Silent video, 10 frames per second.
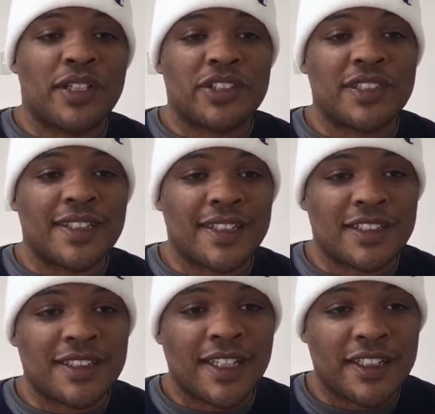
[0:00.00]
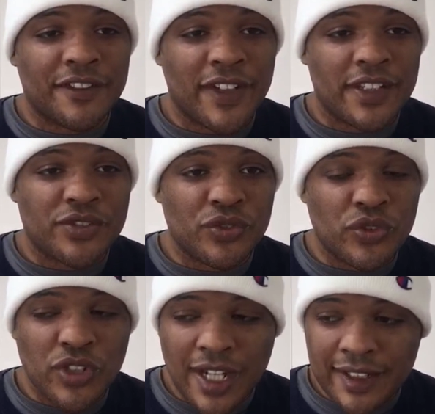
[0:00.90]
punching his kid in the face
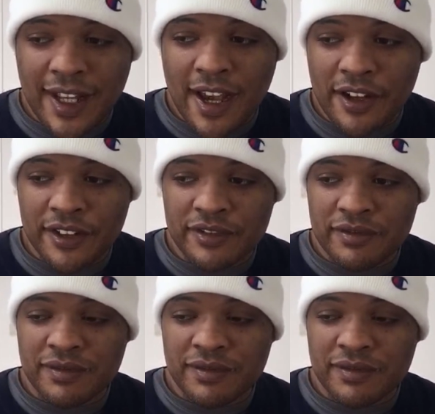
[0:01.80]
right now,